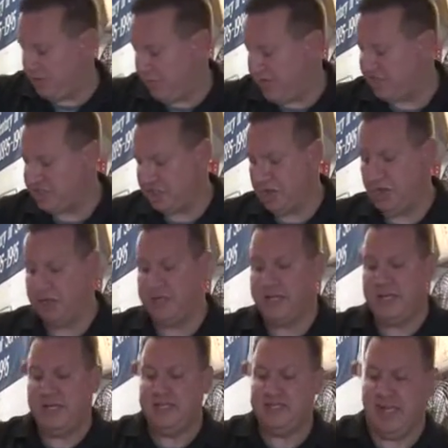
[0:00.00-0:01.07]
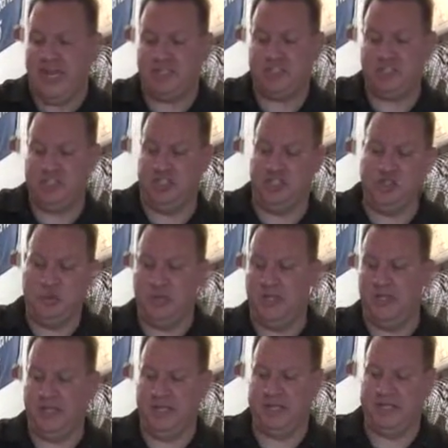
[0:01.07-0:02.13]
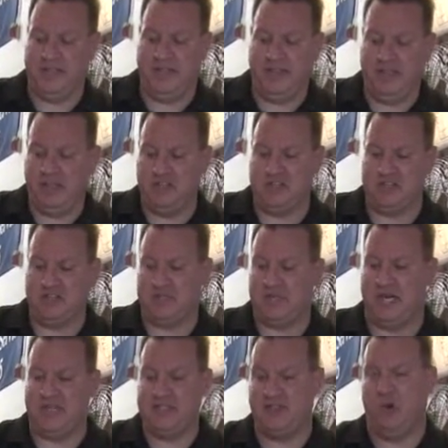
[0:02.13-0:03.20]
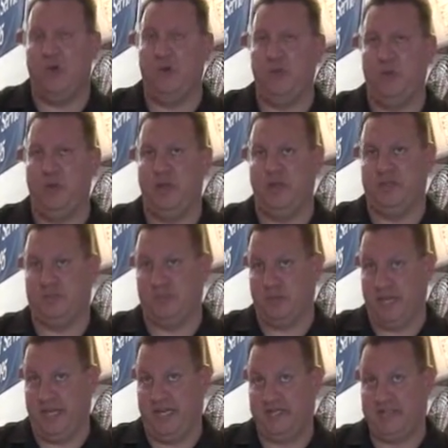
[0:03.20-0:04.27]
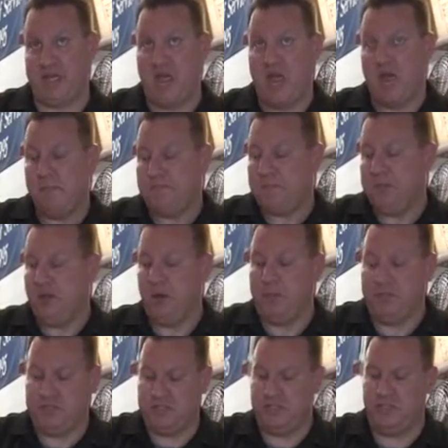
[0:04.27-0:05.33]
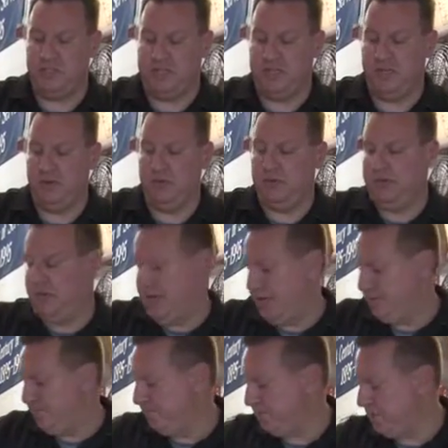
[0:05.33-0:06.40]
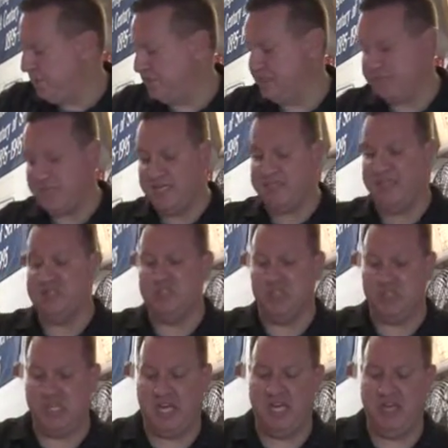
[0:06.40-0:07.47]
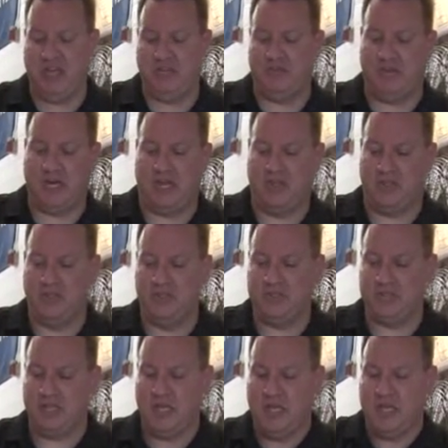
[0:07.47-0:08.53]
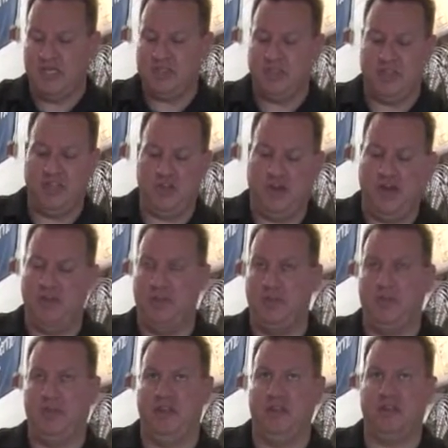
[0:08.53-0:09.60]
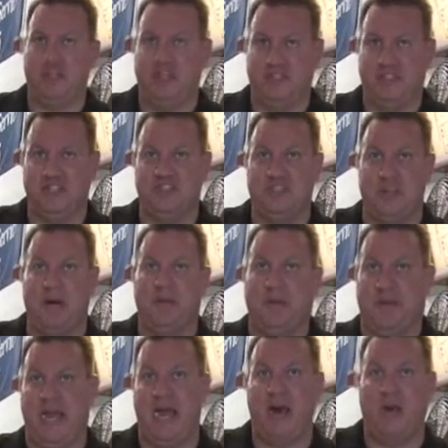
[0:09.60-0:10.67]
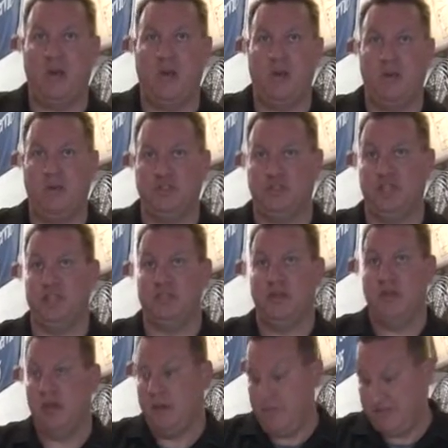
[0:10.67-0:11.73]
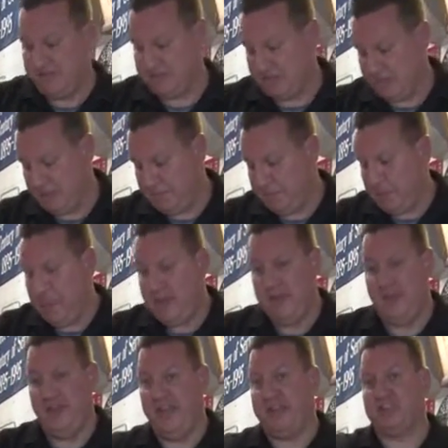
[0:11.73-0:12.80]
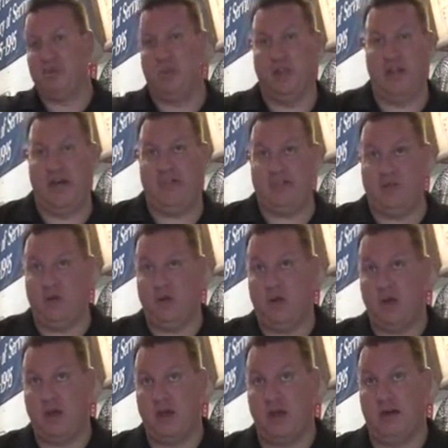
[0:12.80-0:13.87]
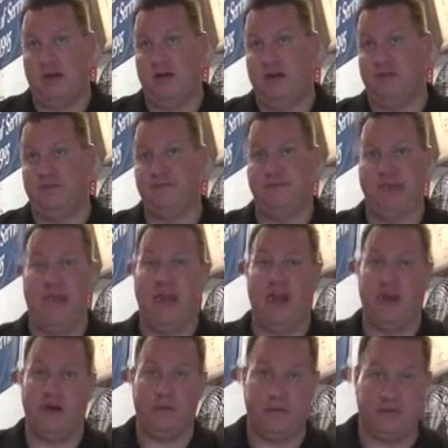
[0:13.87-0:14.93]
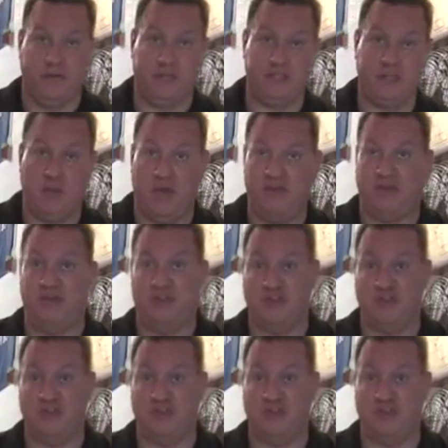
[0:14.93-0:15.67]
rescuer to actually do the windlass, and they use the zip ties to hold the windlass in place. You don't put the zip ties on too tight, you leave them kind of loose so that you have the ability to transition up and down, which is basically the next level of care. The next wave of